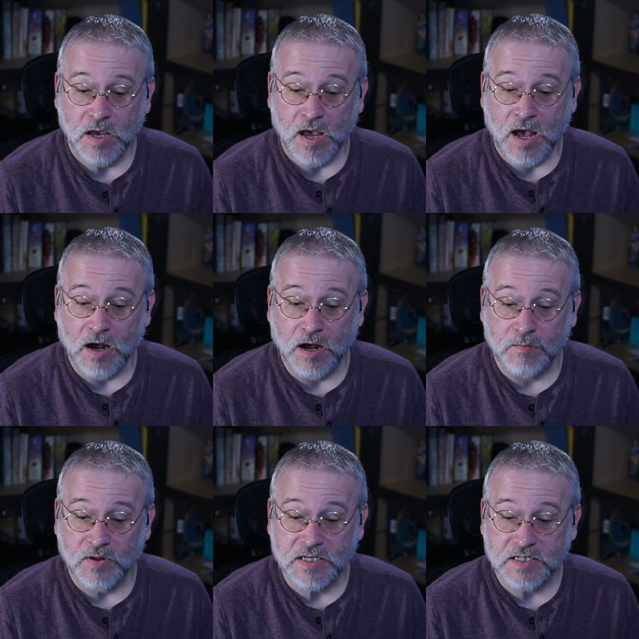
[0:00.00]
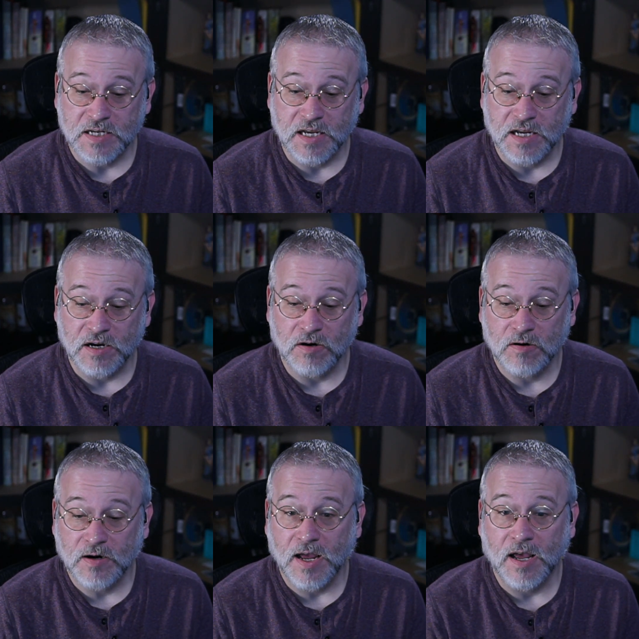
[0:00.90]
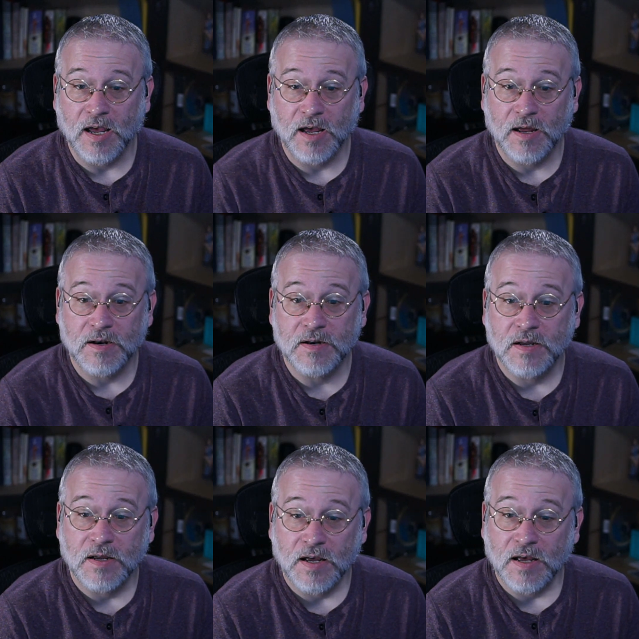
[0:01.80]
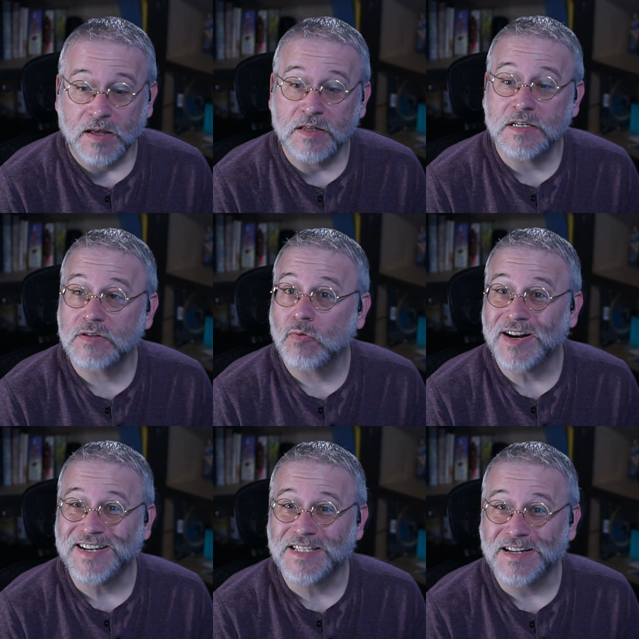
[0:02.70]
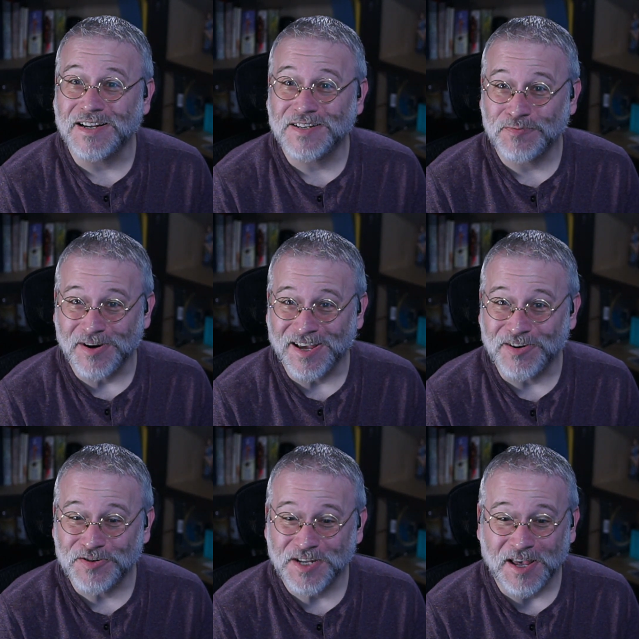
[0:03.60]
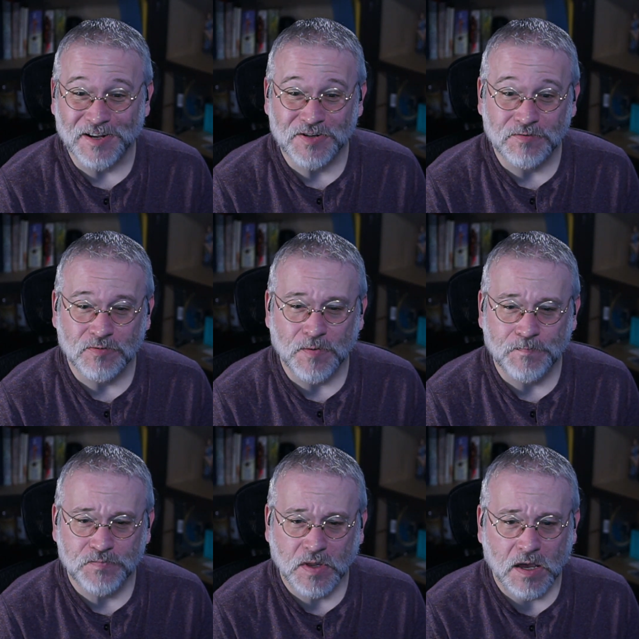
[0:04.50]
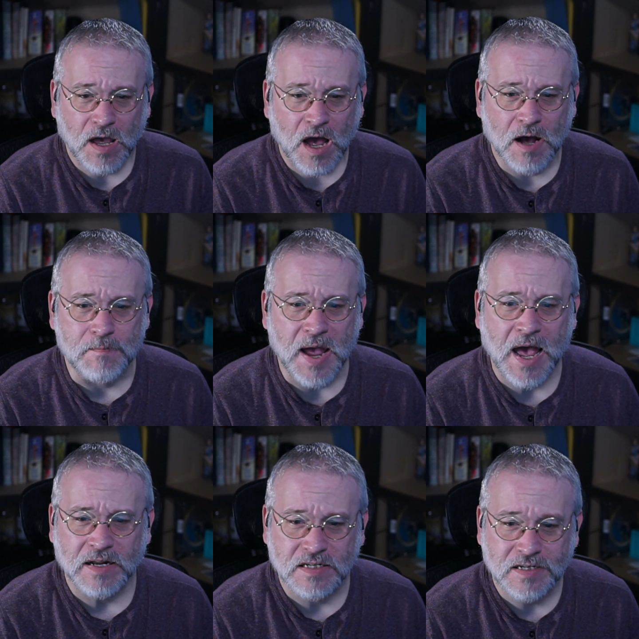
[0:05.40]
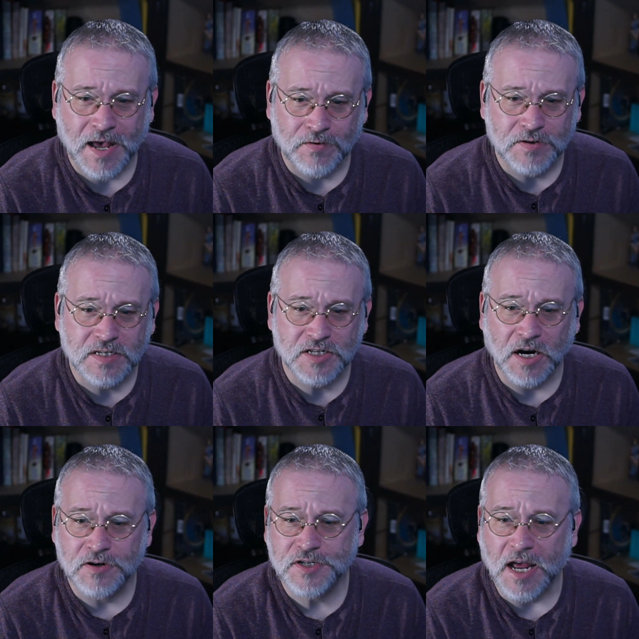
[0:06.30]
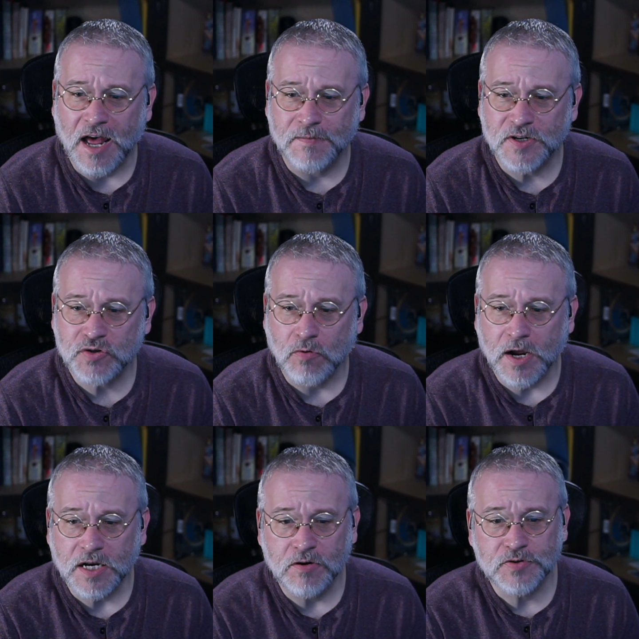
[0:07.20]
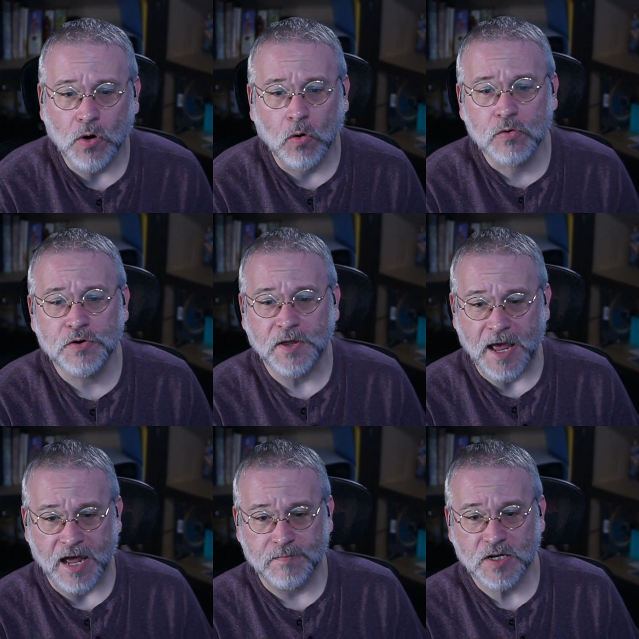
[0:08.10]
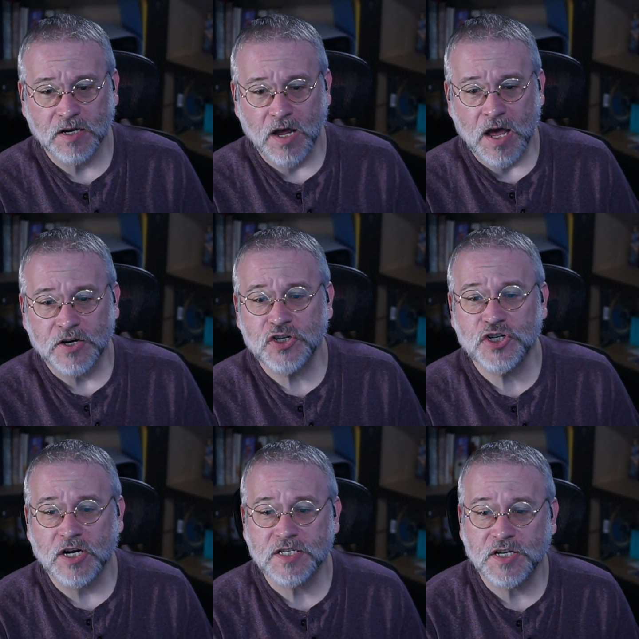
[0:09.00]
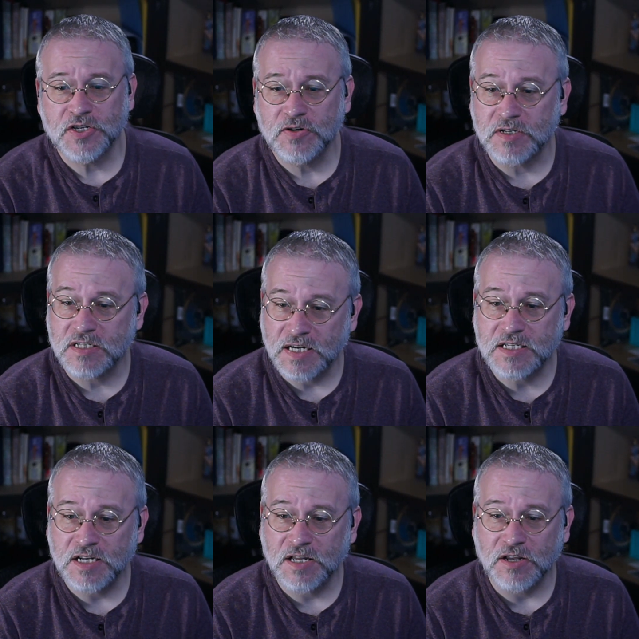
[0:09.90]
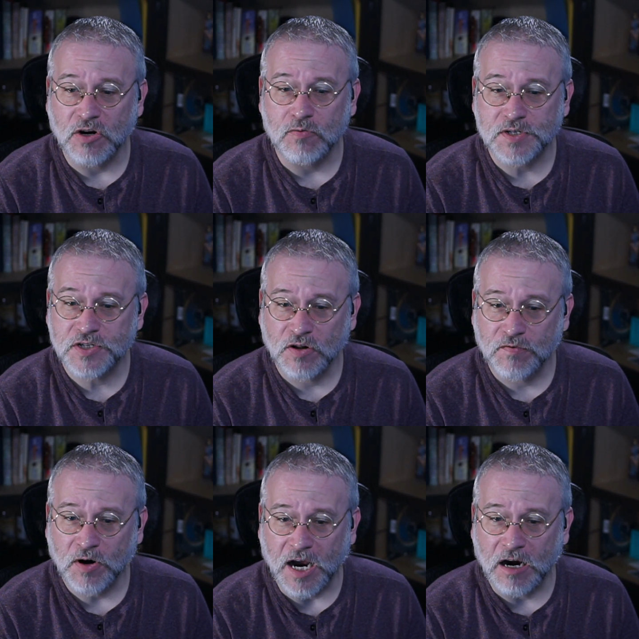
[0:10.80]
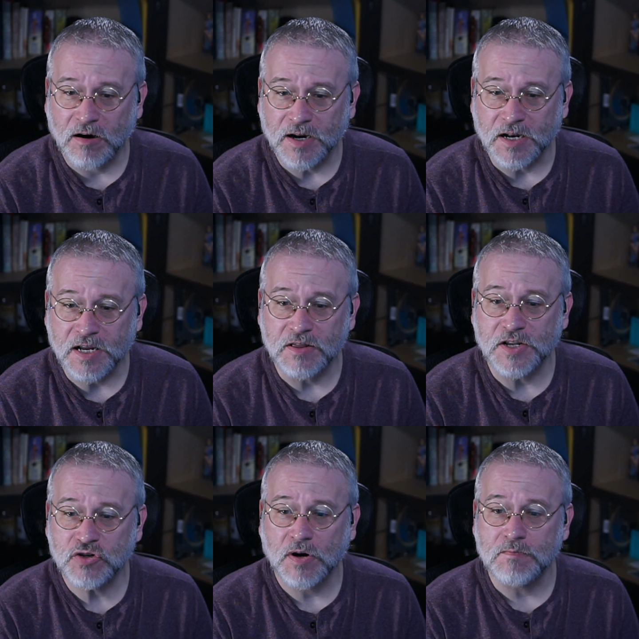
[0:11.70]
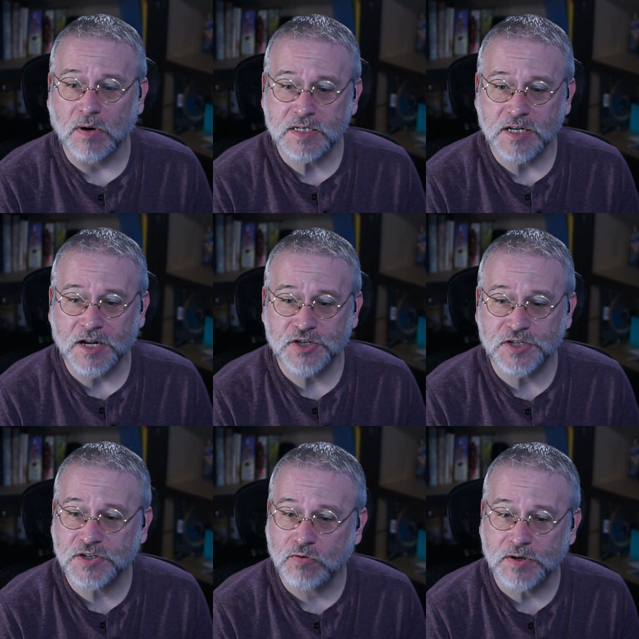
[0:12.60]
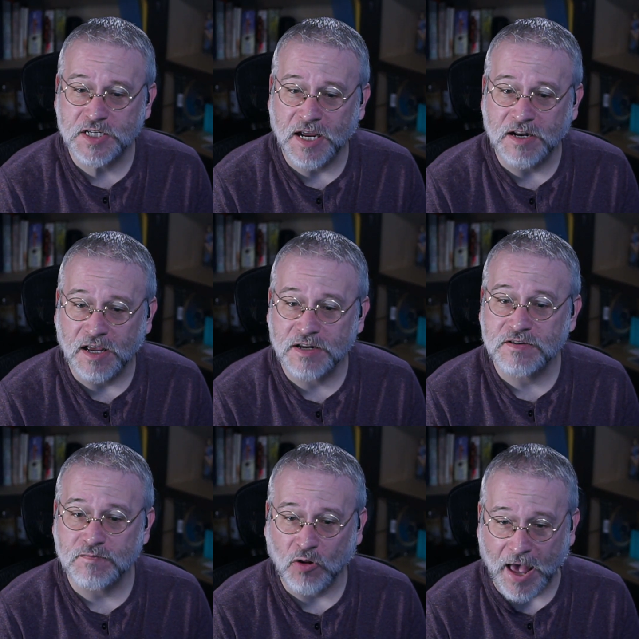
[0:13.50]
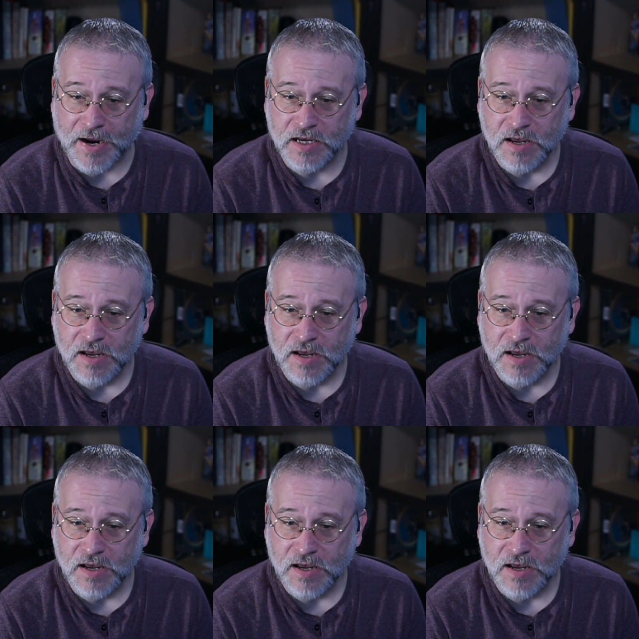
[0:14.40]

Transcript: um, let's see here, and this is what he sees when he enters the answering room. A man sat on the stairs to Adamat's right. He was older than Adamat, just into his 60th year, with silver hair and a neatly trimmed mustache that still retained a hint of black.